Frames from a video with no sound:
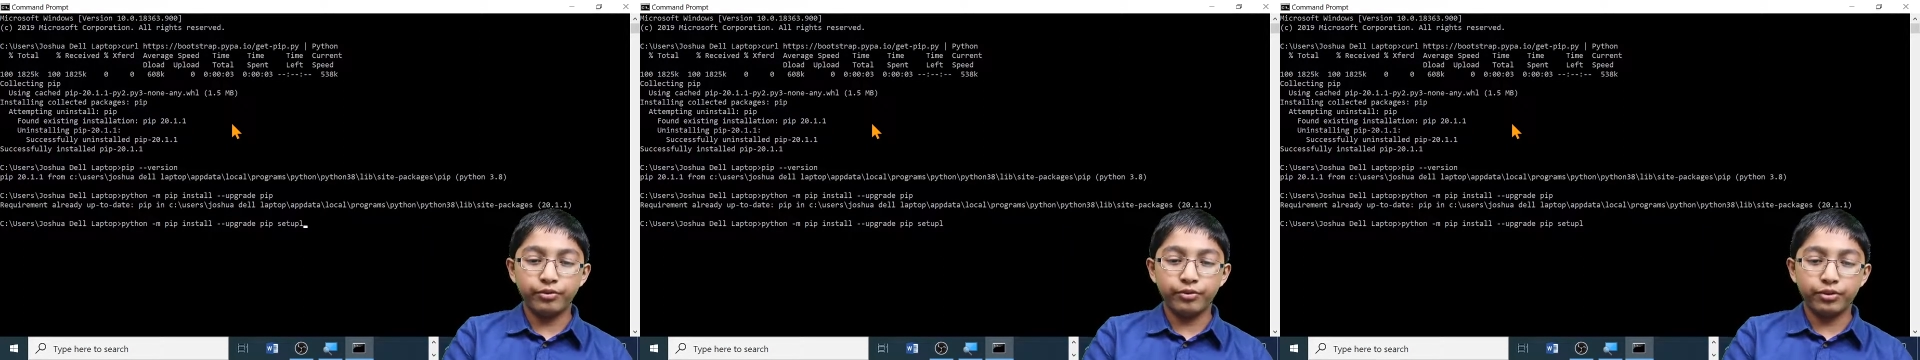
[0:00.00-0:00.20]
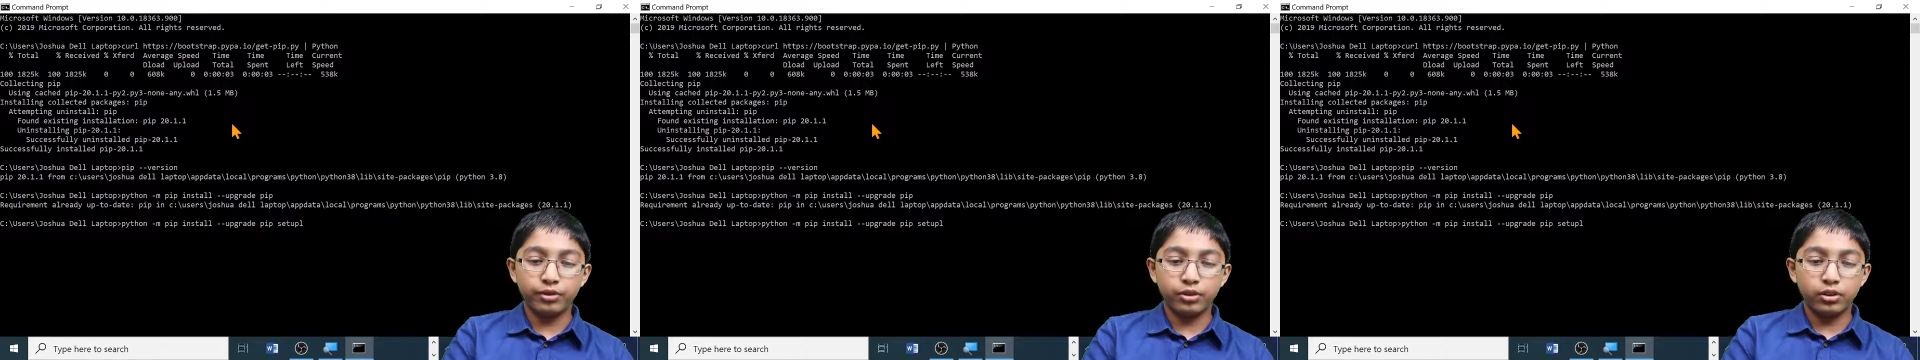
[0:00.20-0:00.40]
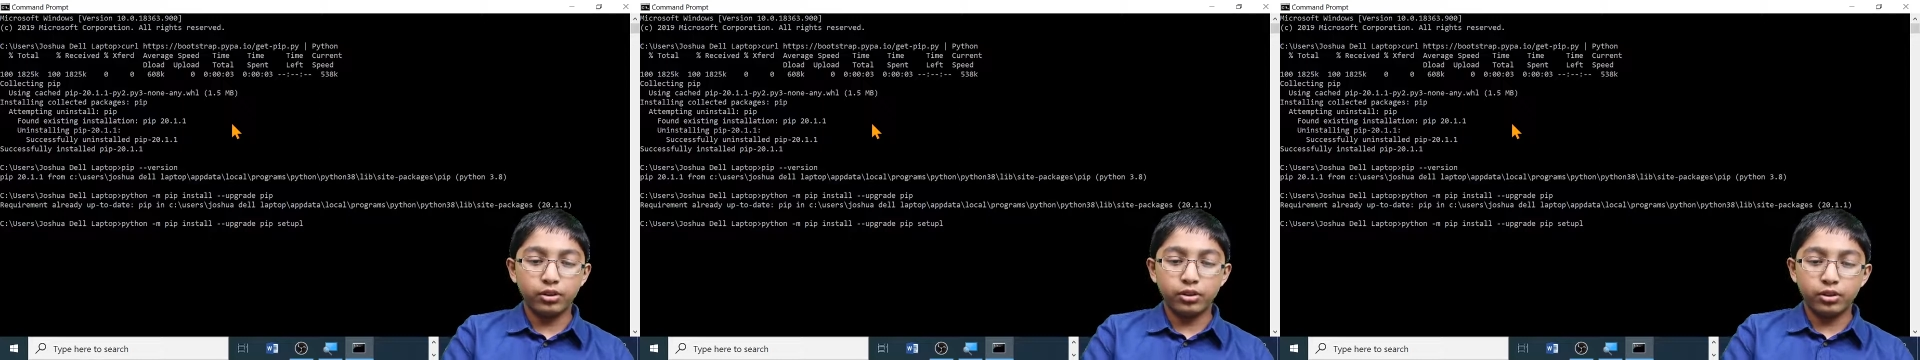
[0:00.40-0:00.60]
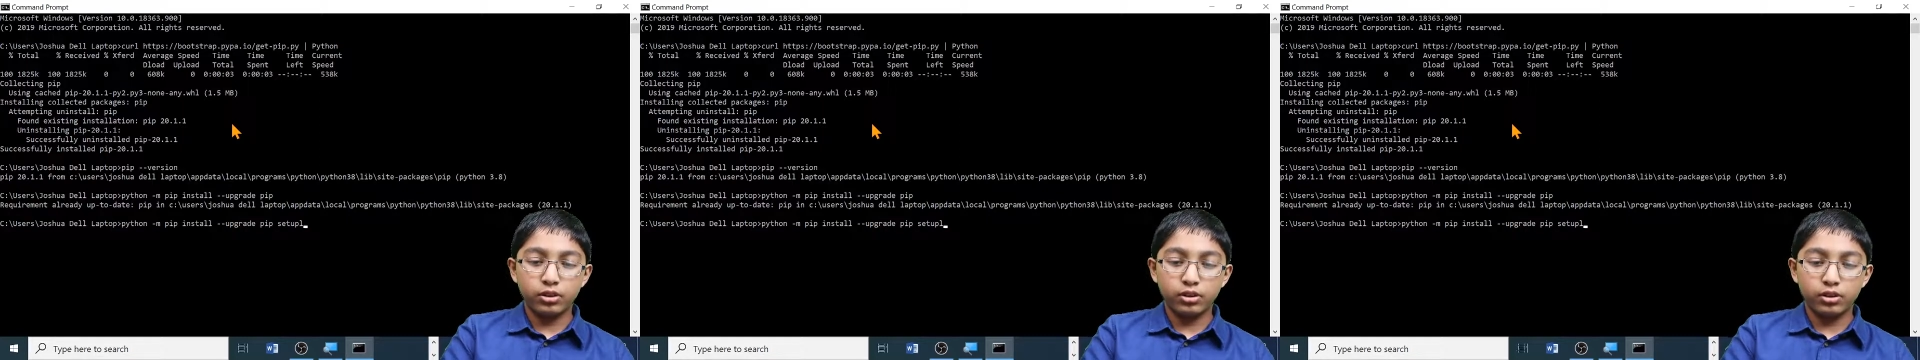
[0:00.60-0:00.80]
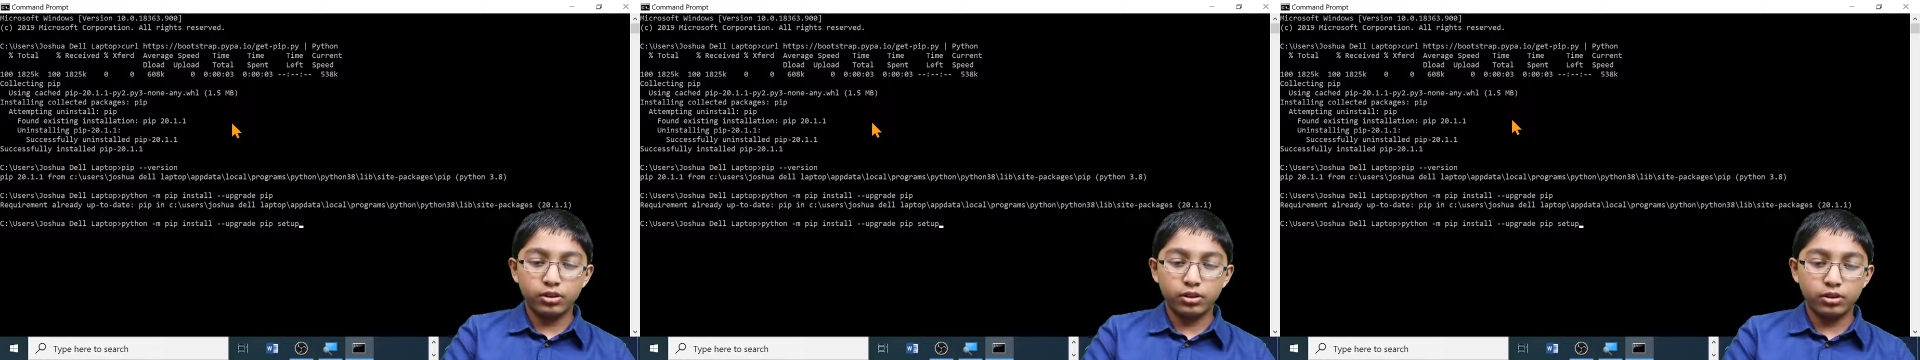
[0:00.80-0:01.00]

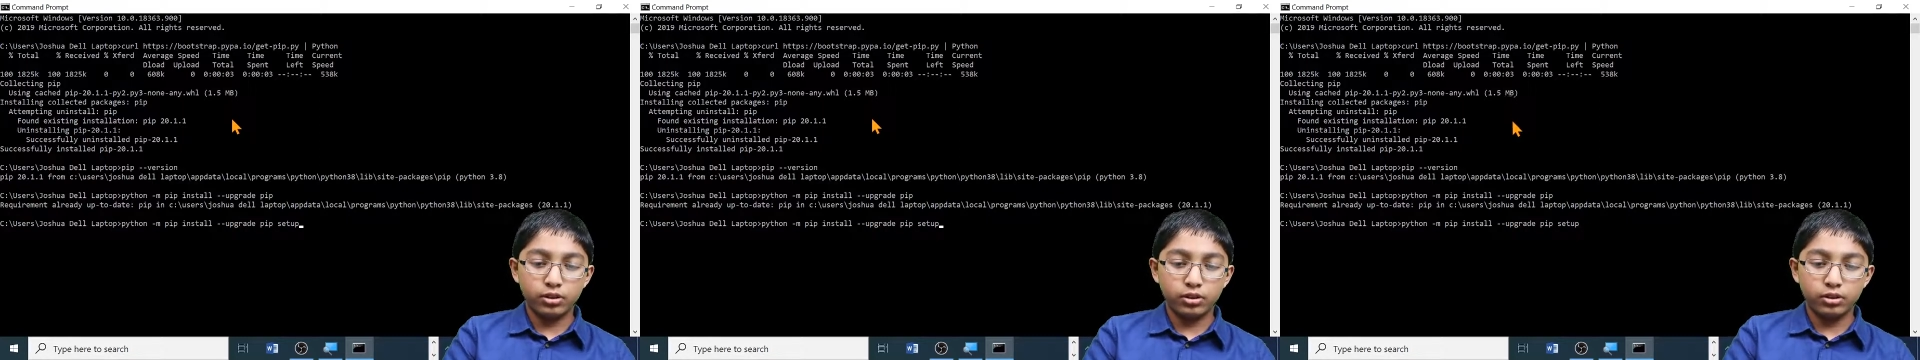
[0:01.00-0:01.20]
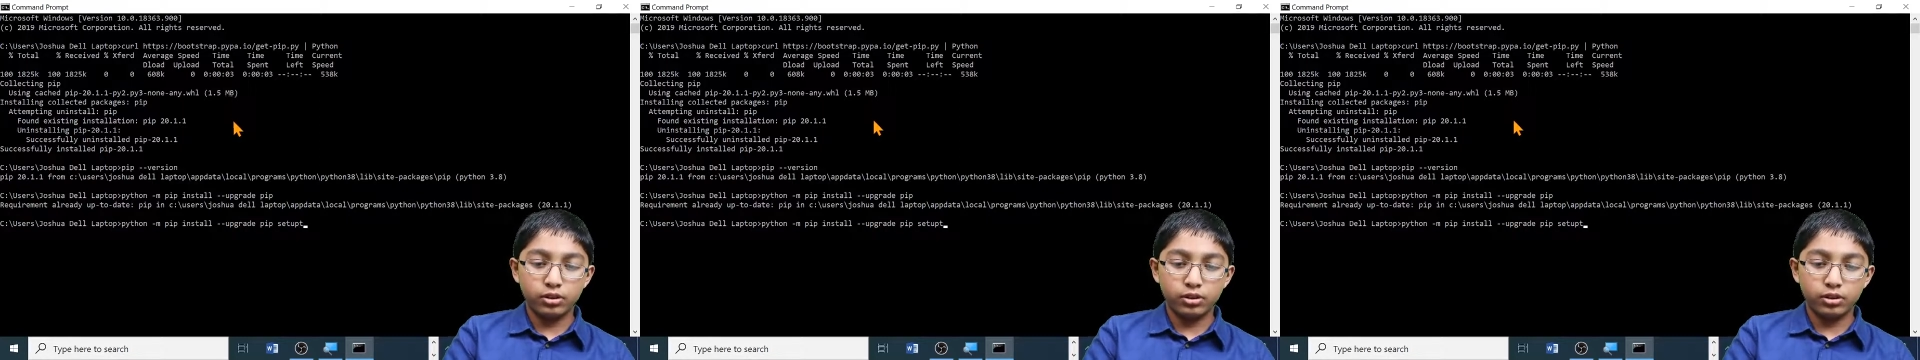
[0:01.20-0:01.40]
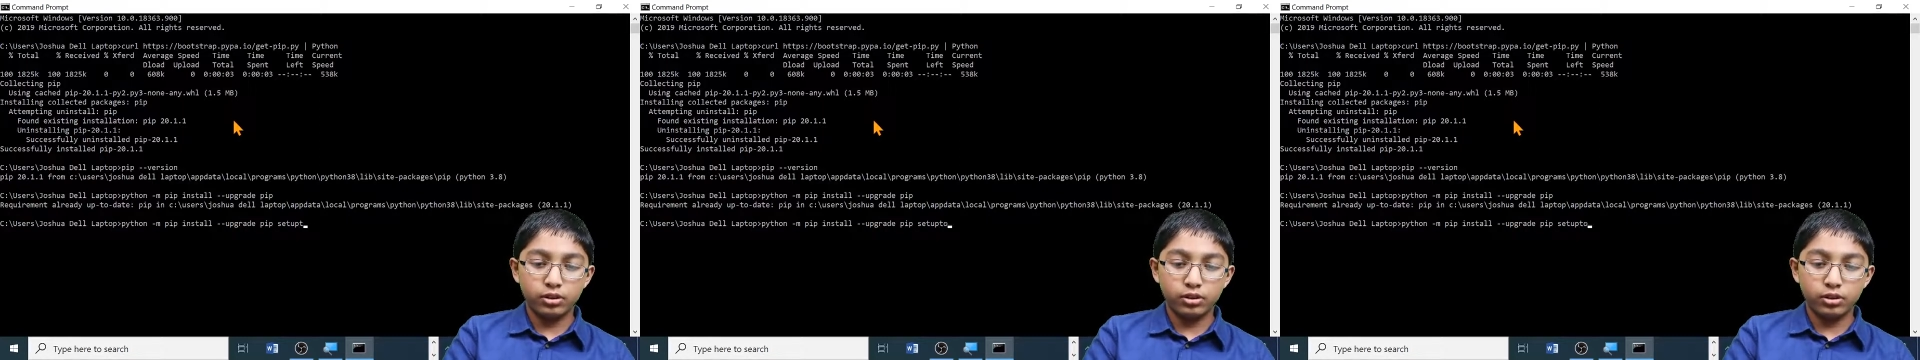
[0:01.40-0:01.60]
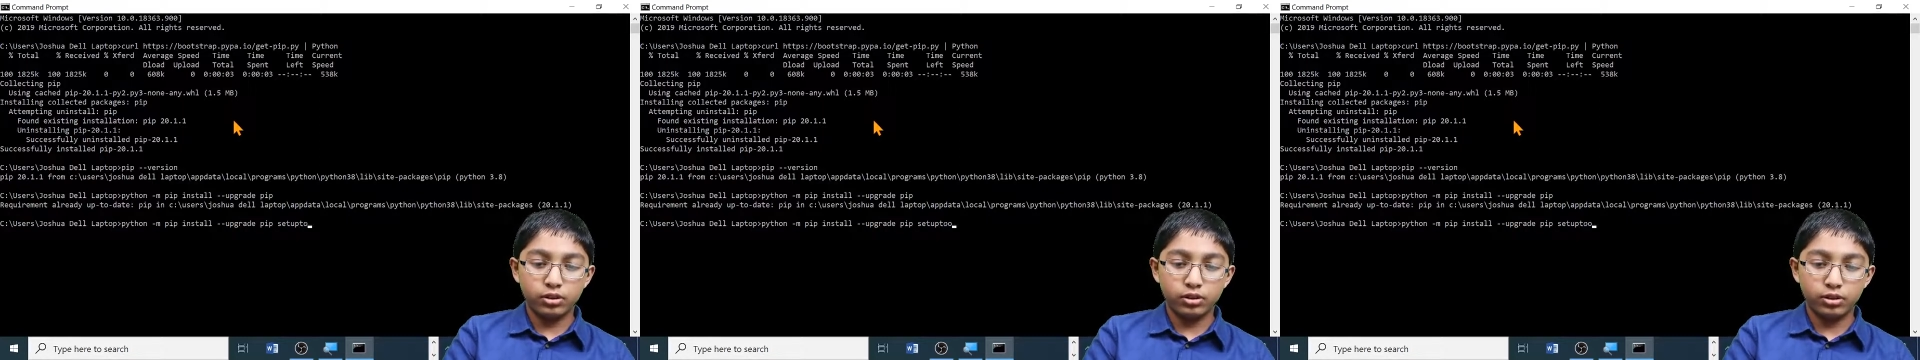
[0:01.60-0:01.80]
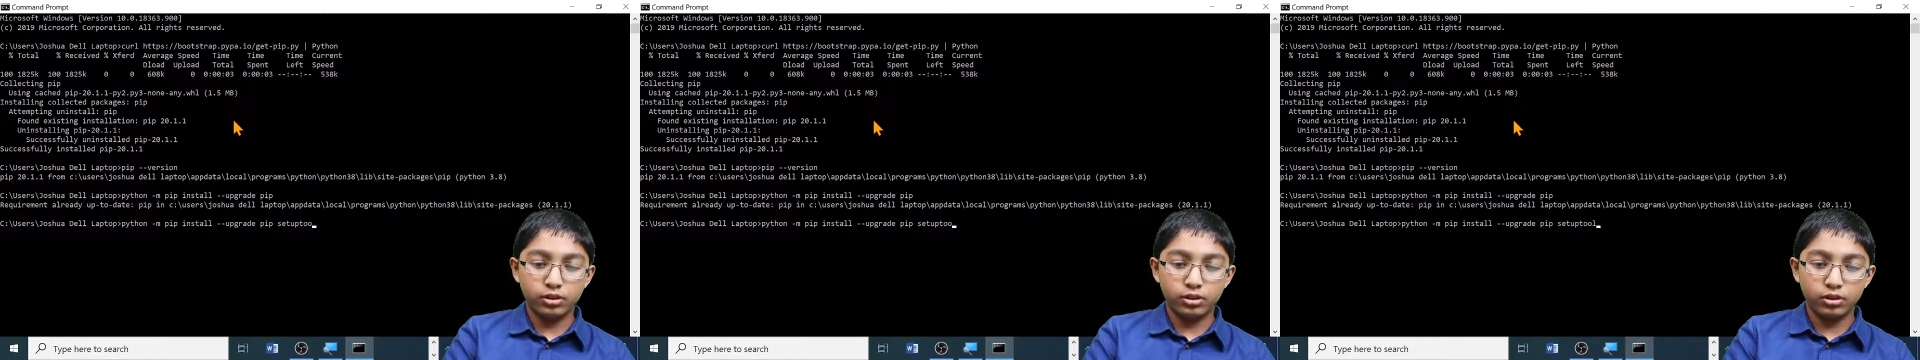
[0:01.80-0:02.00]

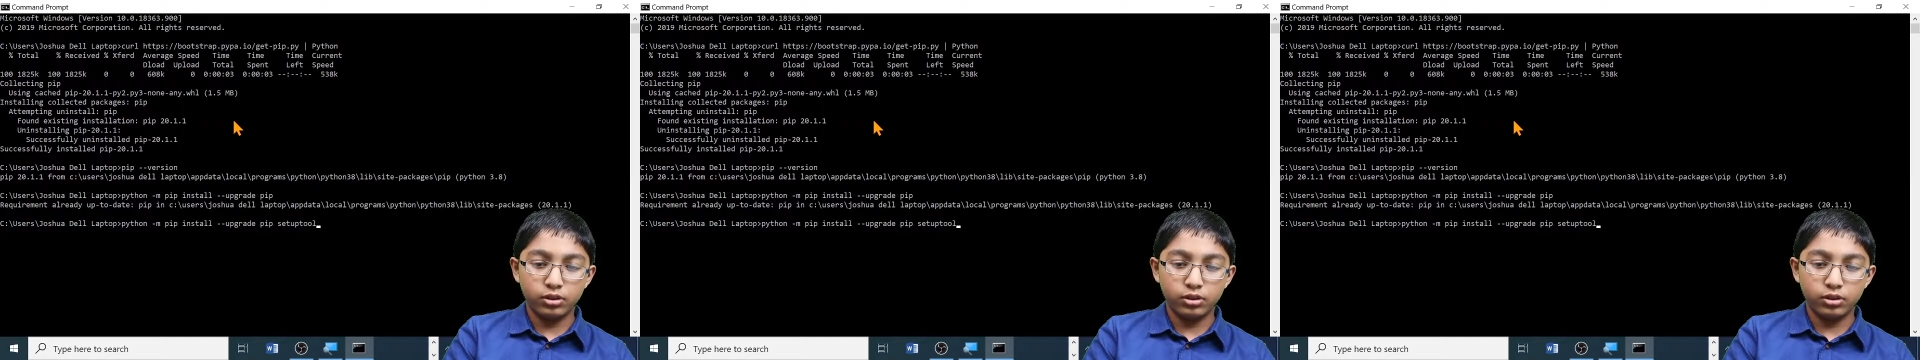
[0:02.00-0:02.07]
Nothing is said.